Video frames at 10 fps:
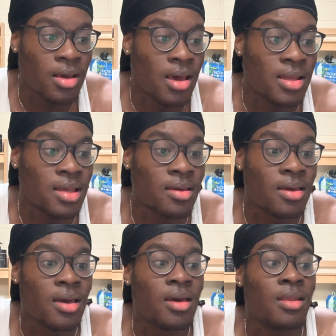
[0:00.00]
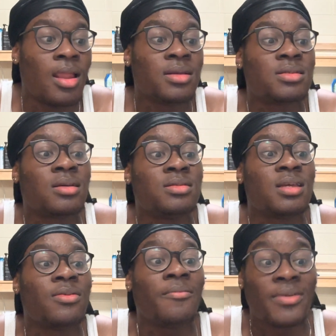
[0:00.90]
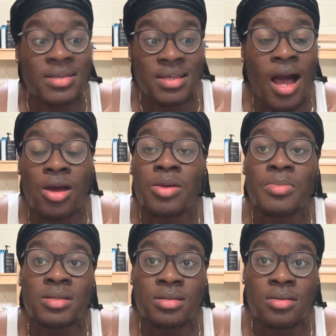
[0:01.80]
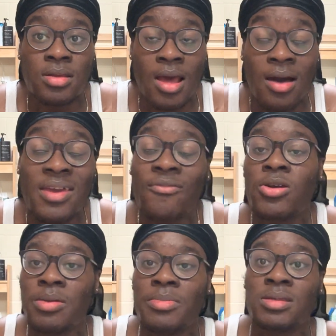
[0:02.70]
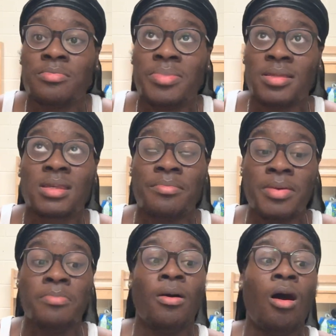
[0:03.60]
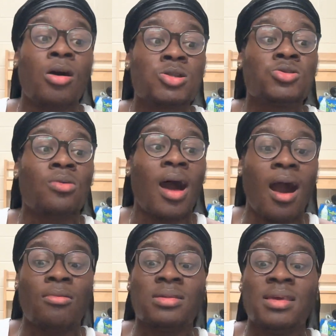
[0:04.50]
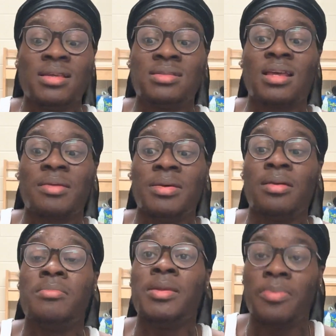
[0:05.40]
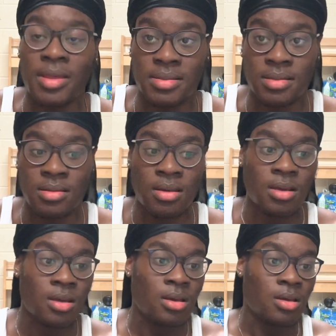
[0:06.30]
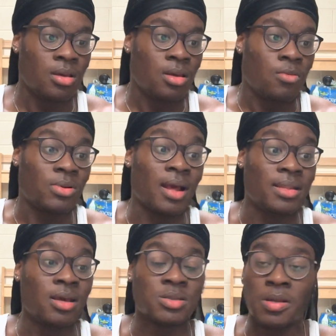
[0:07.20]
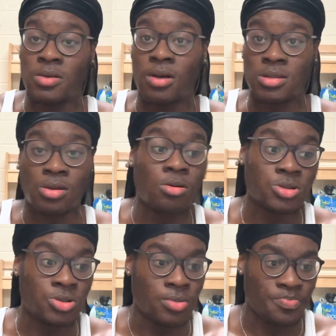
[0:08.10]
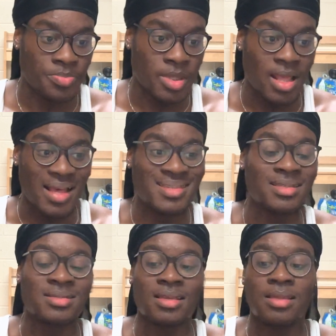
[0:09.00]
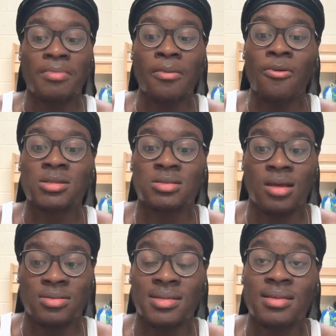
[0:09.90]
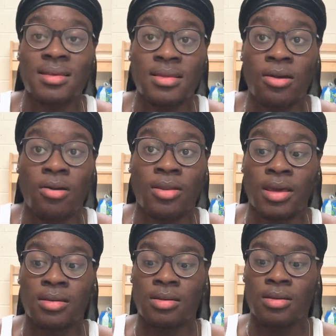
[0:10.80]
and they let us understand the ramifications of how evil human beings can be, but also how easily they can be manipulated when ideas spread across a culture. In essence, like, the memoirs that I've stated in here are like,